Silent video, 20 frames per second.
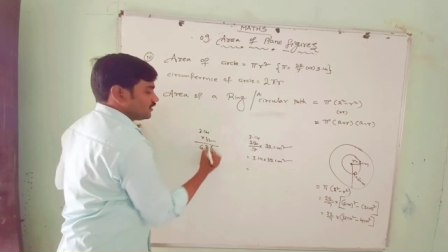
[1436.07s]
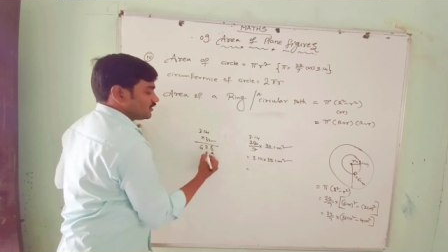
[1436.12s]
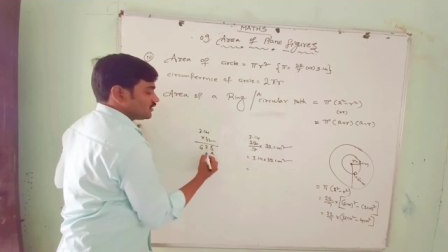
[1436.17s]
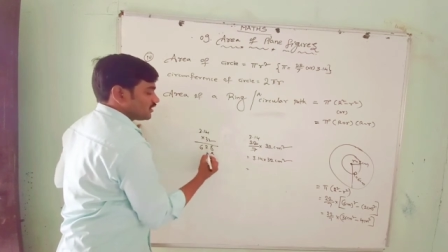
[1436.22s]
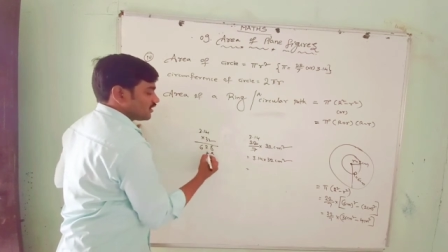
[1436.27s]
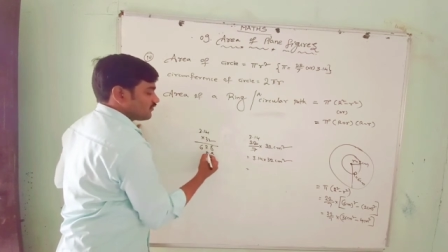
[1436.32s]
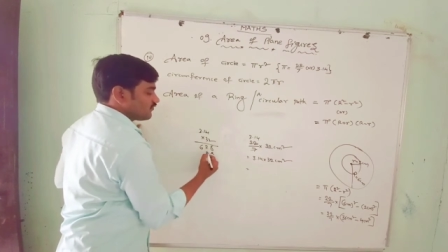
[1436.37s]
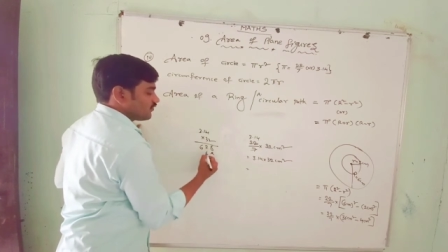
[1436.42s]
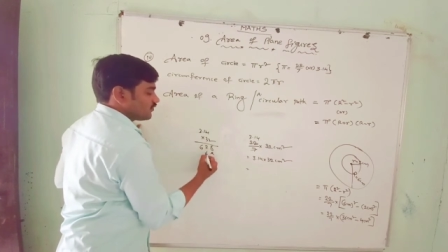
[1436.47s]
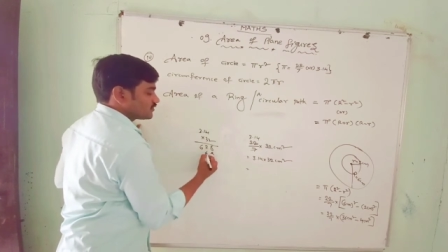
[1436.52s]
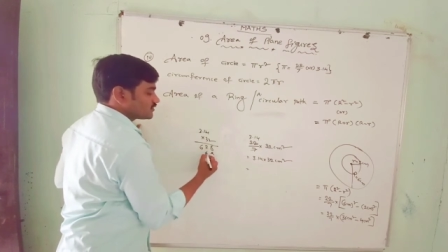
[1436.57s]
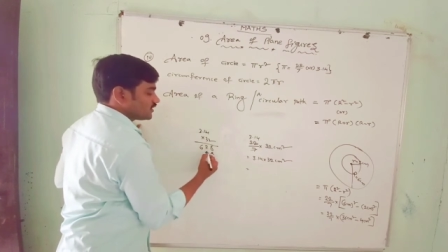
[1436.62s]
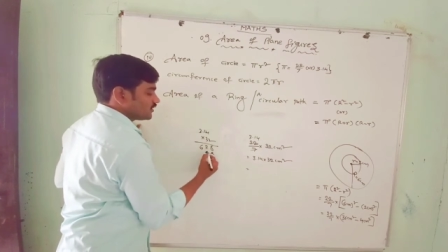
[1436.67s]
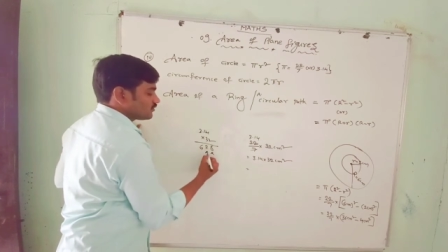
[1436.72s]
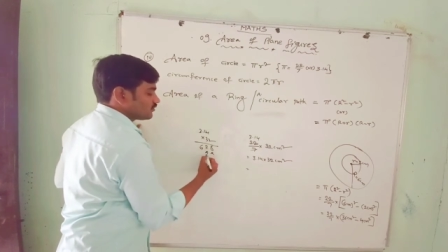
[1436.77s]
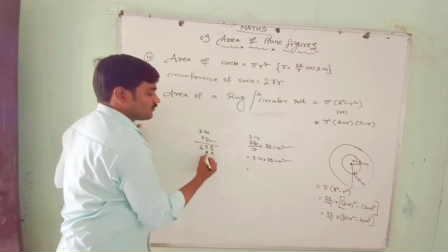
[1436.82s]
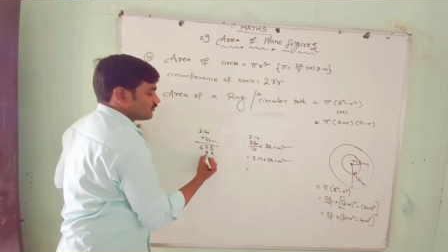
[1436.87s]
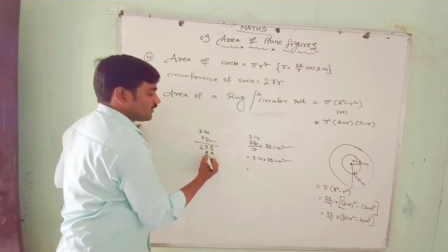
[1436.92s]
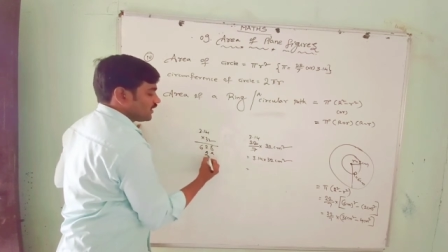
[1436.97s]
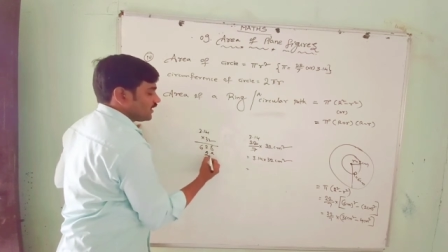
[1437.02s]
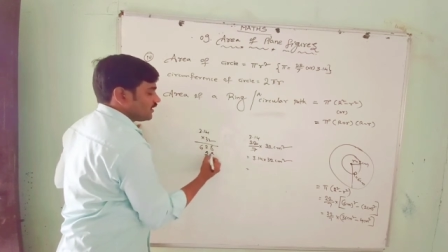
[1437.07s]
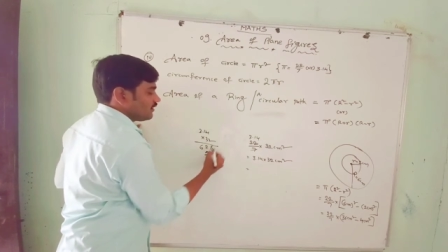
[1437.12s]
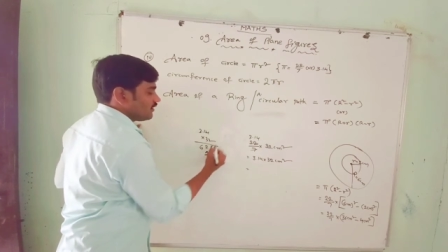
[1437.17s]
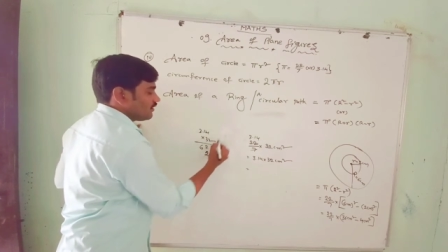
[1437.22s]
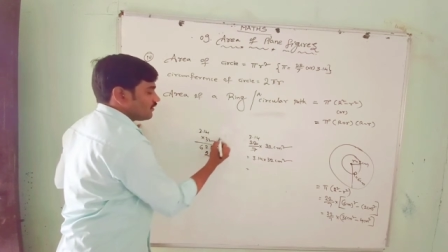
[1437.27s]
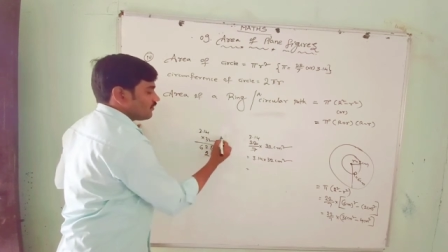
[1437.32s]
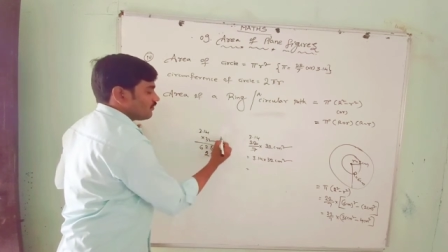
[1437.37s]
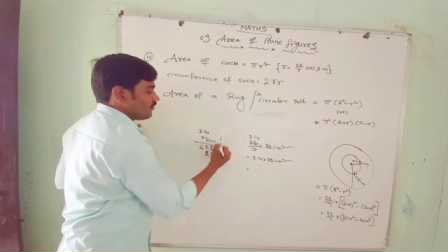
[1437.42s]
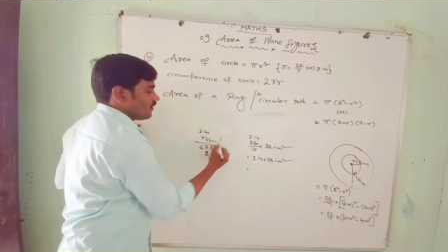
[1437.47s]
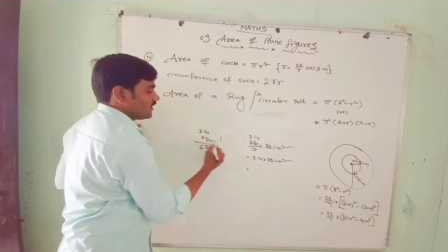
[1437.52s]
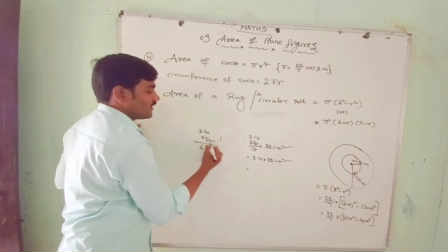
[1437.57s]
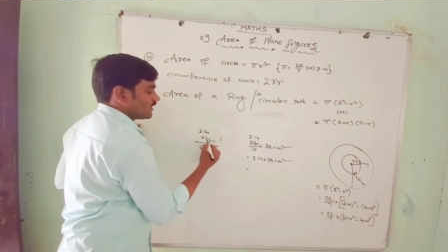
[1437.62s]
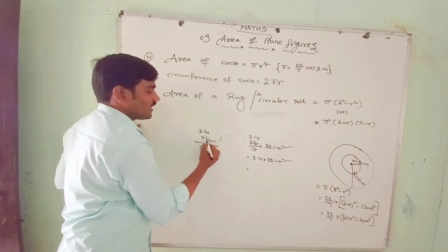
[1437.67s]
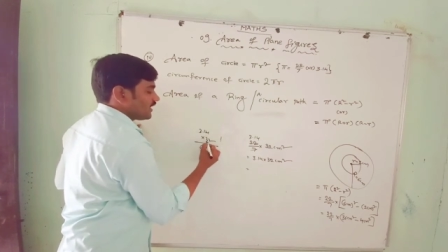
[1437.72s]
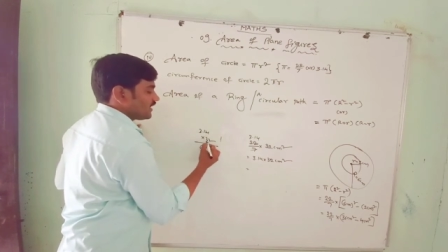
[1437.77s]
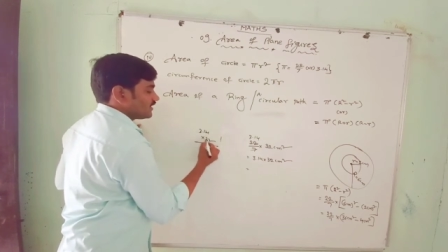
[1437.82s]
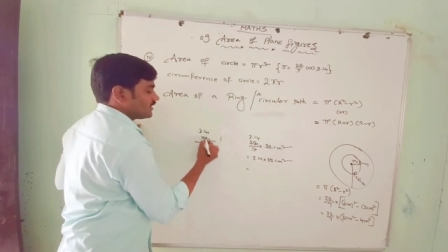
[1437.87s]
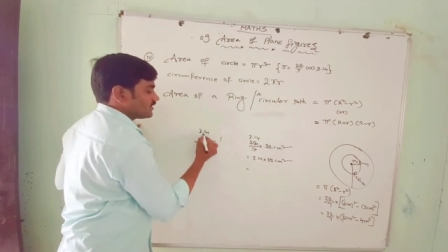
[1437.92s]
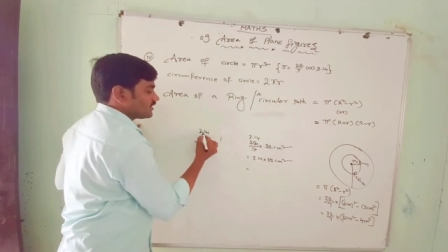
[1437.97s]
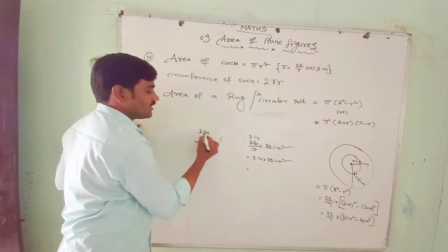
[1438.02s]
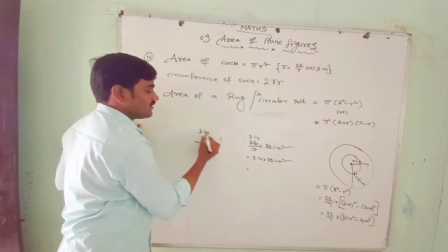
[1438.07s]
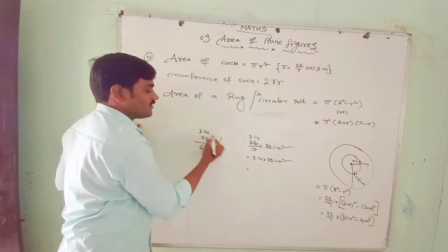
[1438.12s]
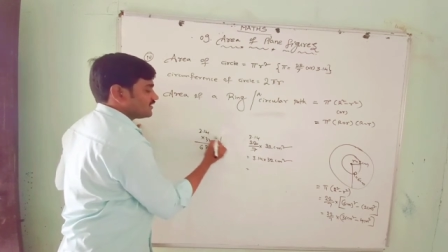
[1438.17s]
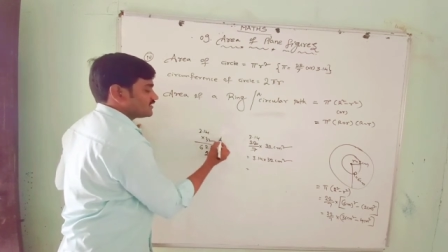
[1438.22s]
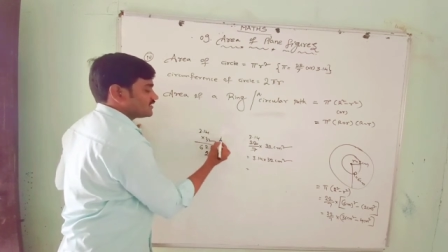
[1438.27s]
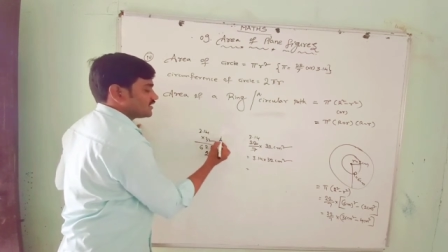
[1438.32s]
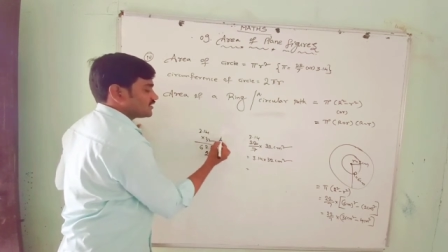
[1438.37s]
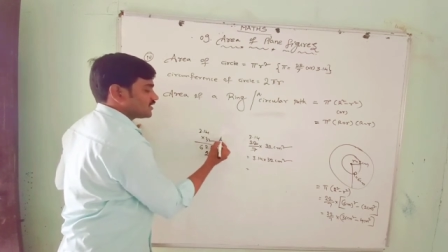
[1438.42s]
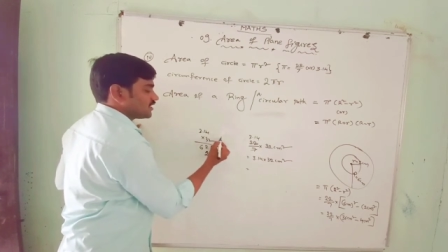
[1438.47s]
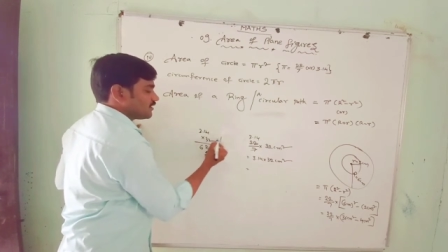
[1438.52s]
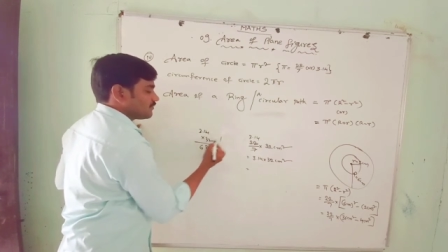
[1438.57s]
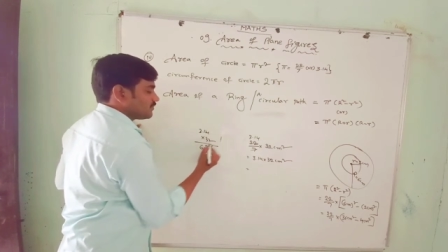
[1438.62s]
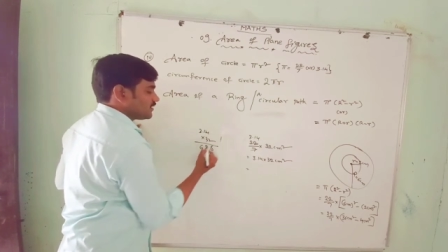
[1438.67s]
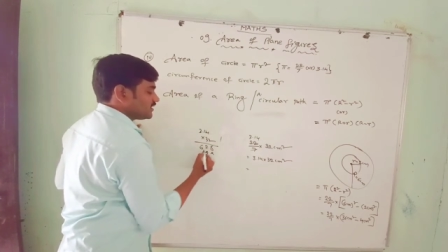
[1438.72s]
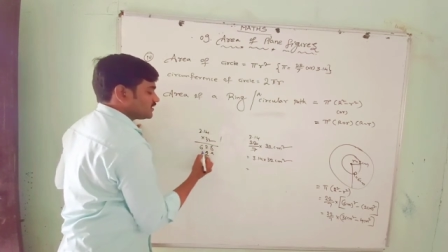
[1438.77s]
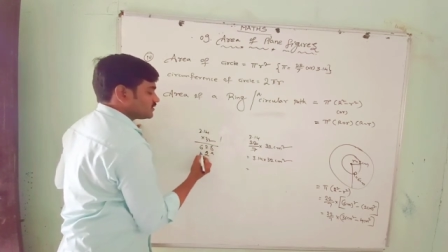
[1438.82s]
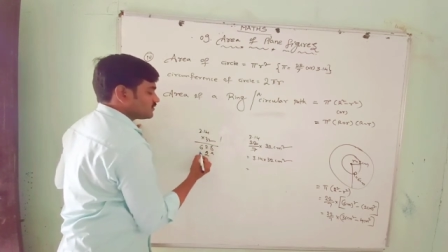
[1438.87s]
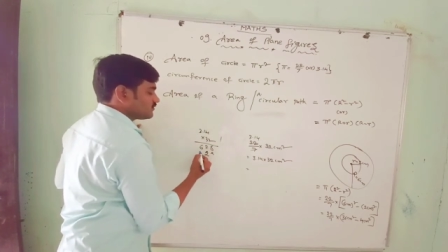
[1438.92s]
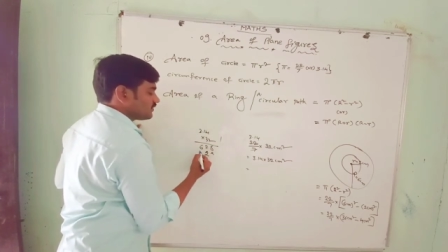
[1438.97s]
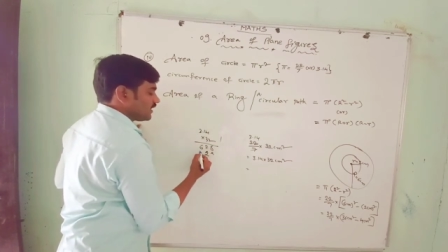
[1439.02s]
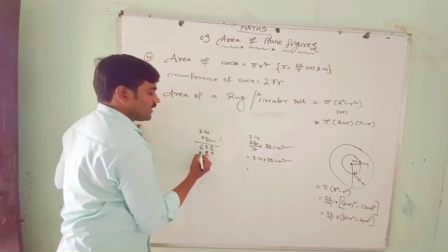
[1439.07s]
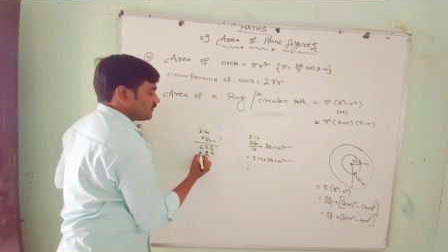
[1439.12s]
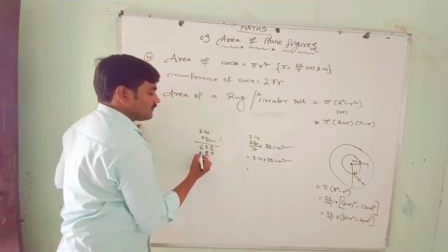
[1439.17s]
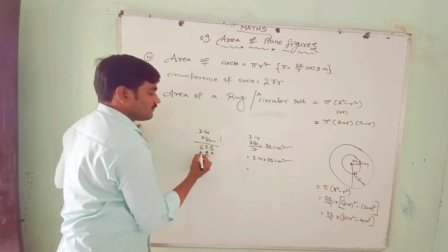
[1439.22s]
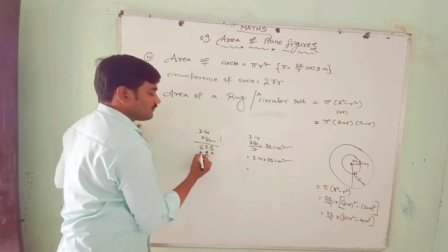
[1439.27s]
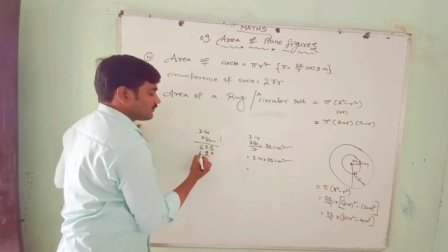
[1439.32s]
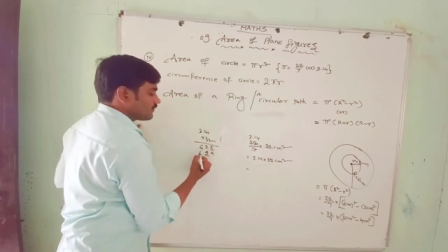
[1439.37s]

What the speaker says: 3 4s are 12, 1 carry, 3 1s are 3 plus 1,